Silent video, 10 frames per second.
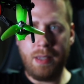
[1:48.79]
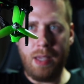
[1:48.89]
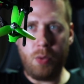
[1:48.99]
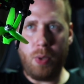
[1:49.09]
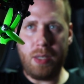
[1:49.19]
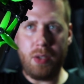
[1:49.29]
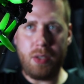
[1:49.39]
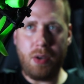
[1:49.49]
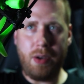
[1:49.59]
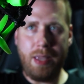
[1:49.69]
and when you're
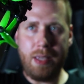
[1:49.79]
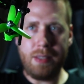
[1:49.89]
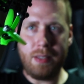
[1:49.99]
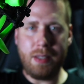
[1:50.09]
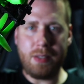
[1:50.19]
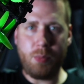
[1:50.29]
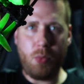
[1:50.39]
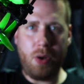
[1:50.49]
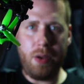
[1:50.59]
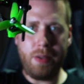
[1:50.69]
yawing it's
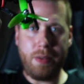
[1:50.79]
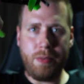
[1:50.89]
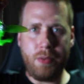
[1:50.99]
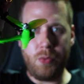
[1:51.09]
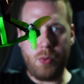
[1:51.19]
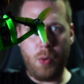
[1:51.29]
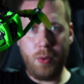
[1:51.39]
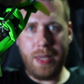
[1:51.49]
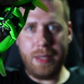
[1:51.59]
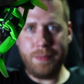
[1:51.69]
more
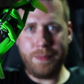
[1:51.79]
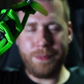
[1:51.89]
rolling,